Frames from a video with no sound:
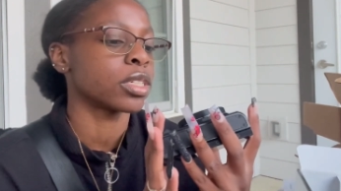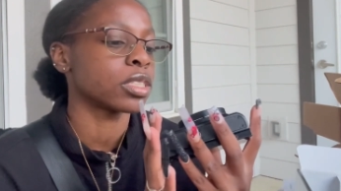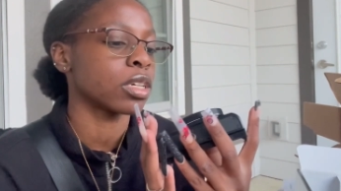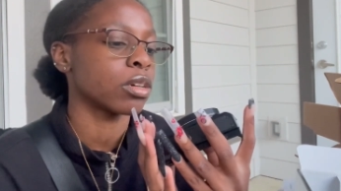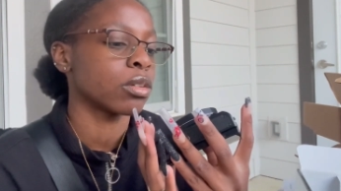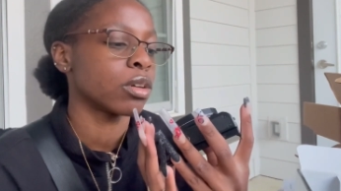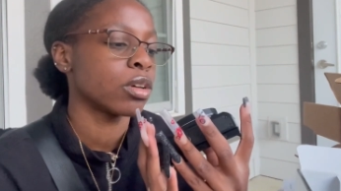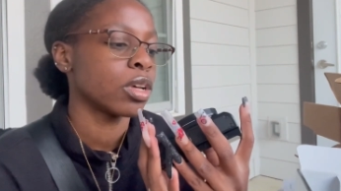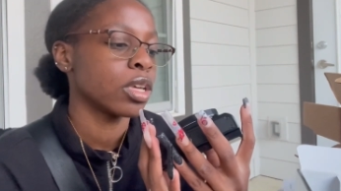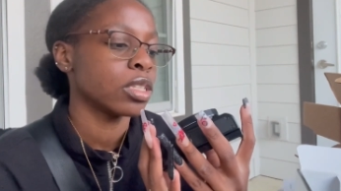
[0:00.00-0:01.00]
So
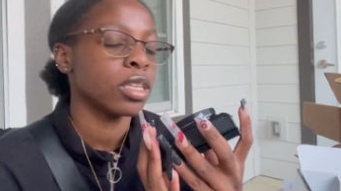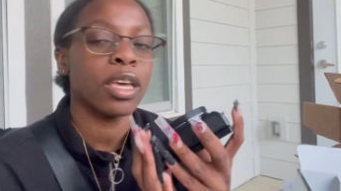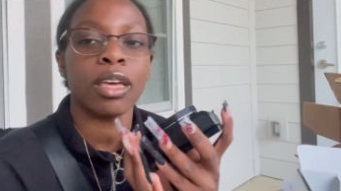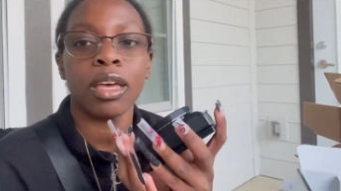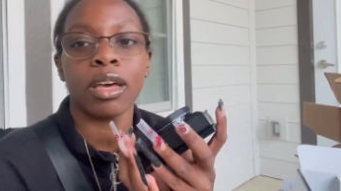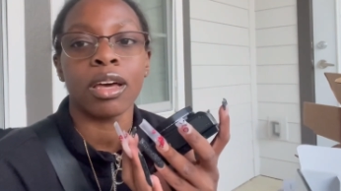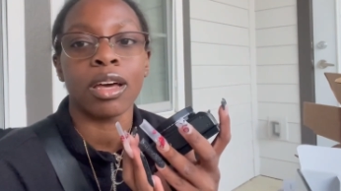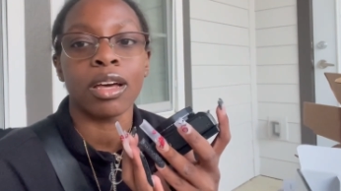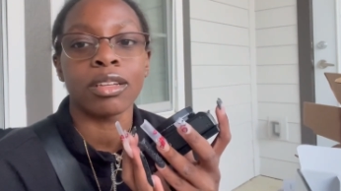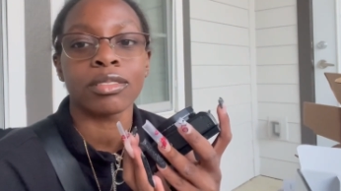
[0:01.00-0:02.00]

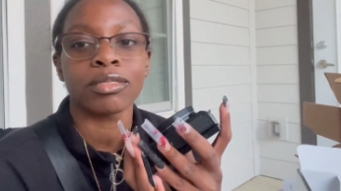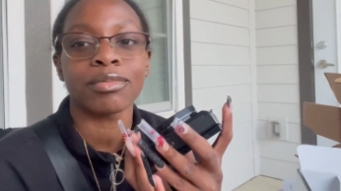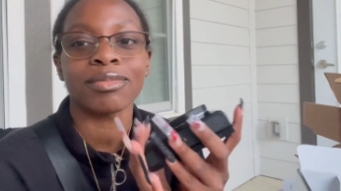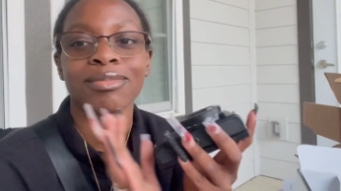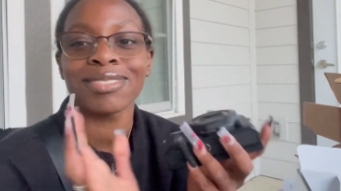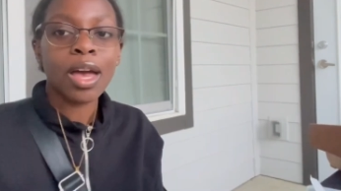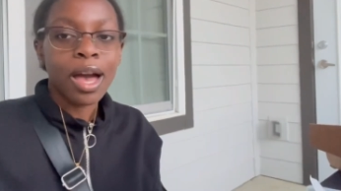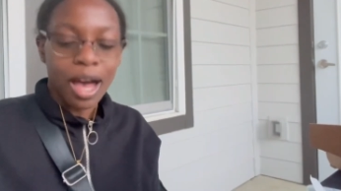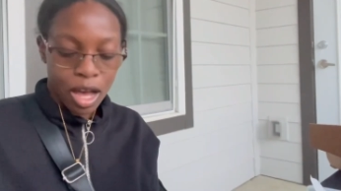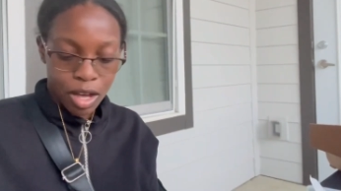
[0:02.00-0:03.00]
yeah,
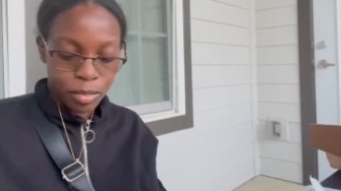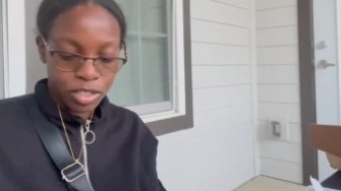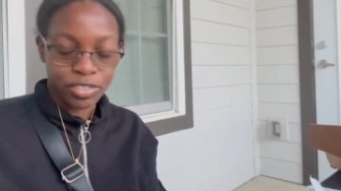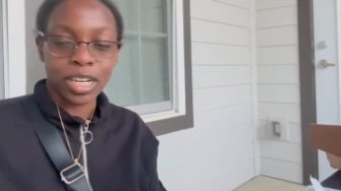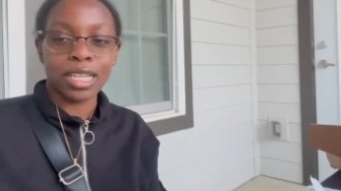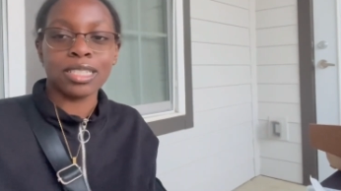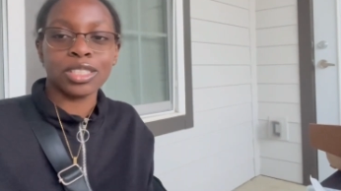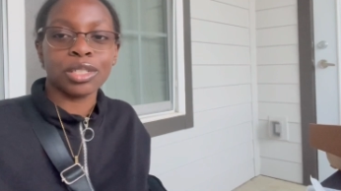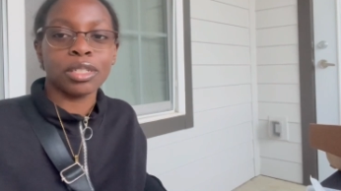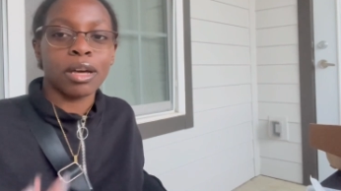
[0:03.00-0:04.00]
I almost forgot to
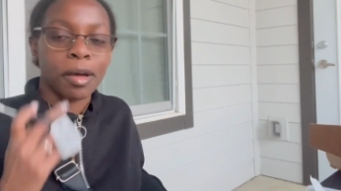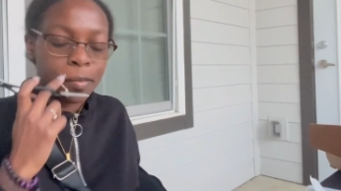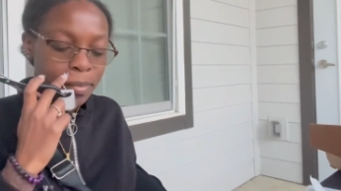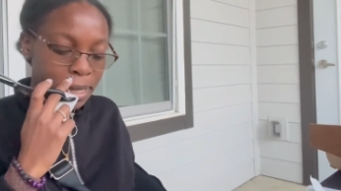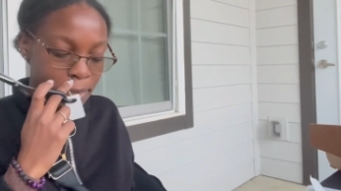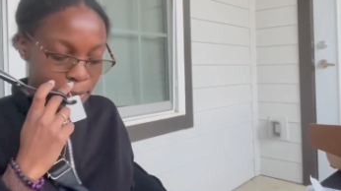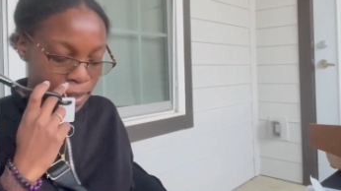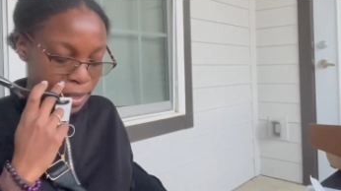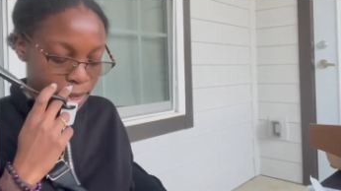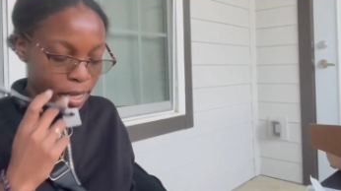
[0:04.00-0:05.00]
show y'all my
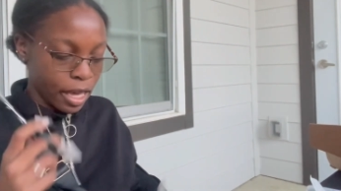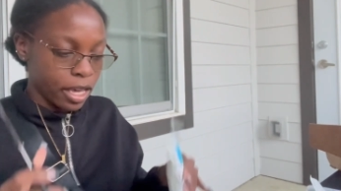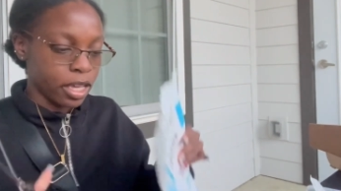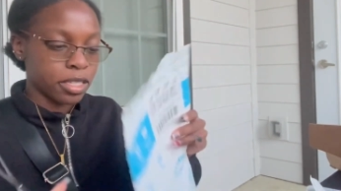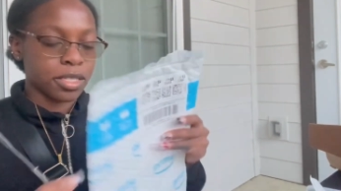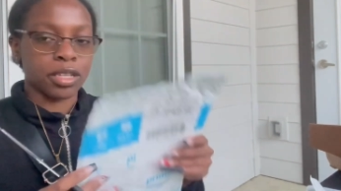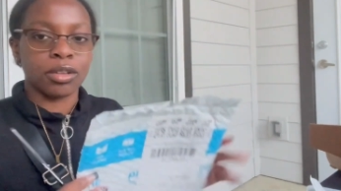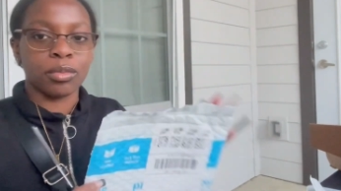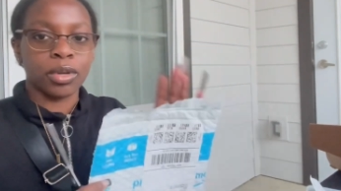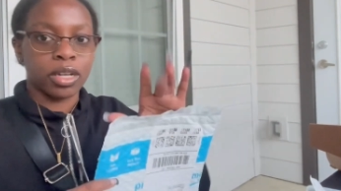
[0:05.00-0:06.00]
case,
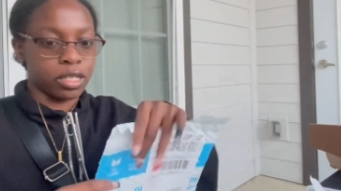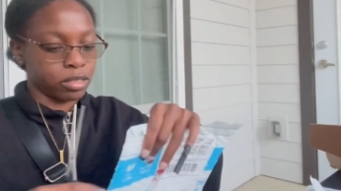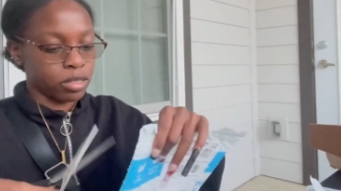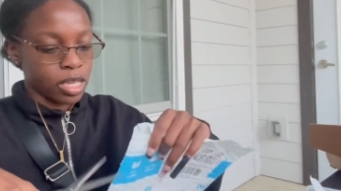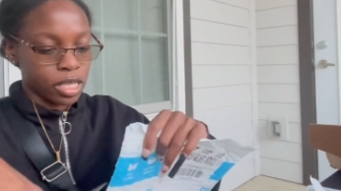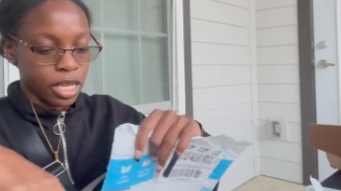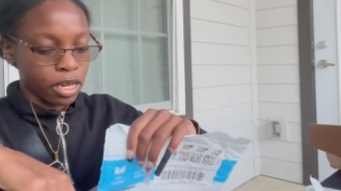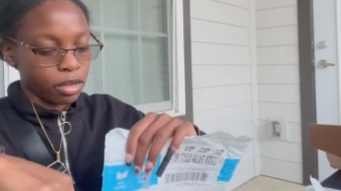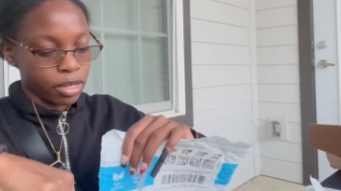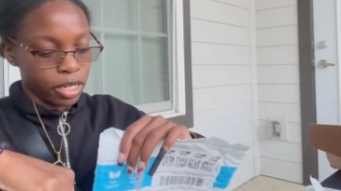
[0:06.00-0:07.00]
so we're gonna take that
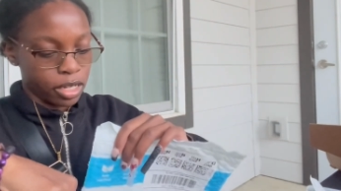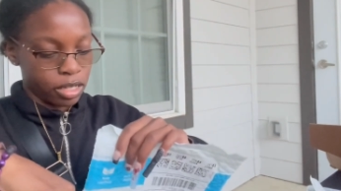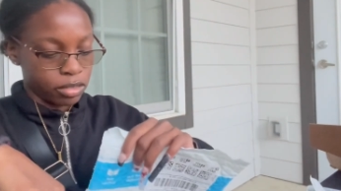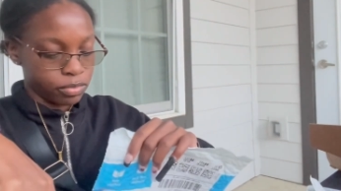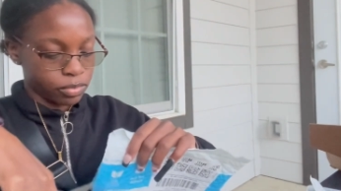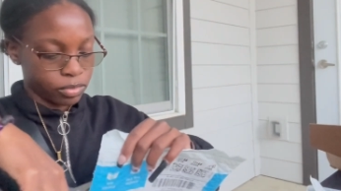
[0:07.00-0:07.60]
out right now.